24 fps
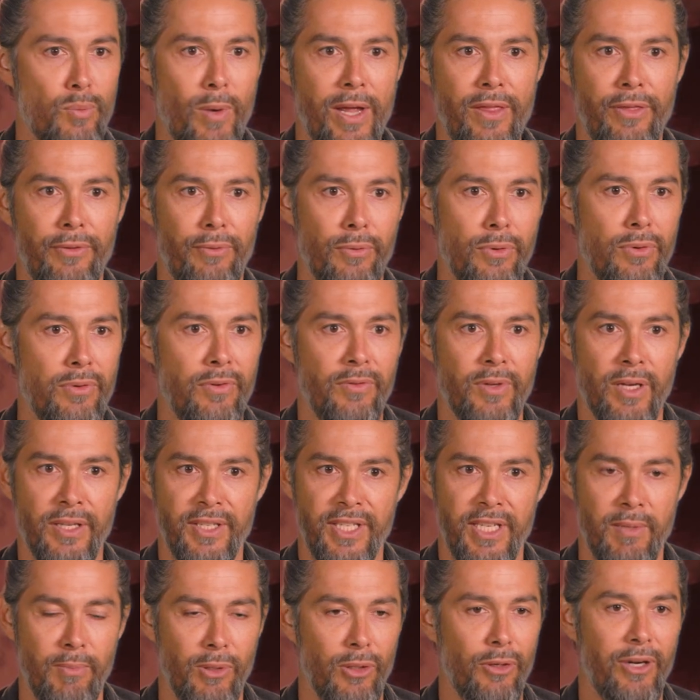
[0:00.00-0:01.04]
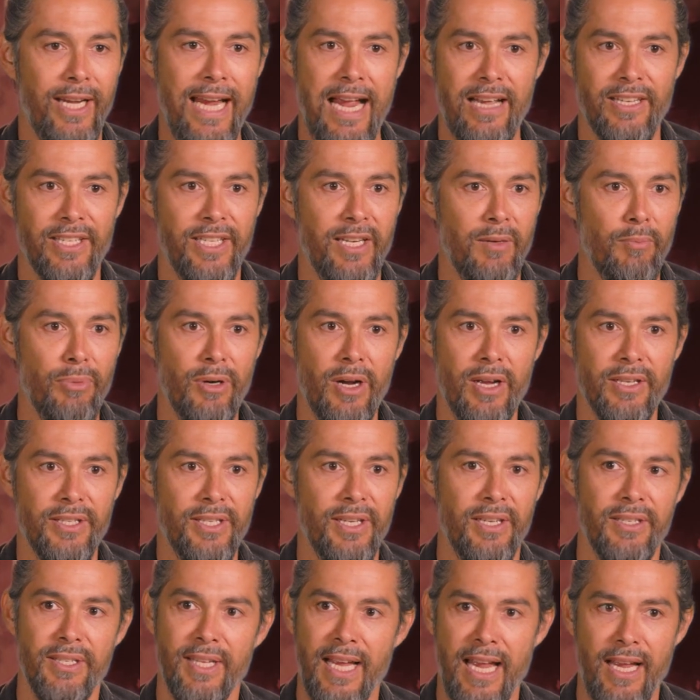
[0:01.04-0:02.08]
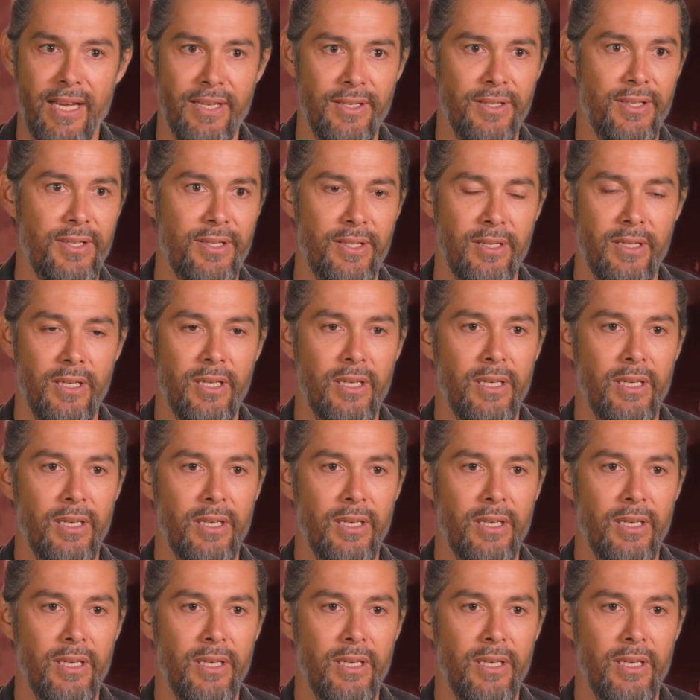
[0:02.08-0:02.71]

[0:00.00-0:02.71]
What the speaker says: went through a similar casting process as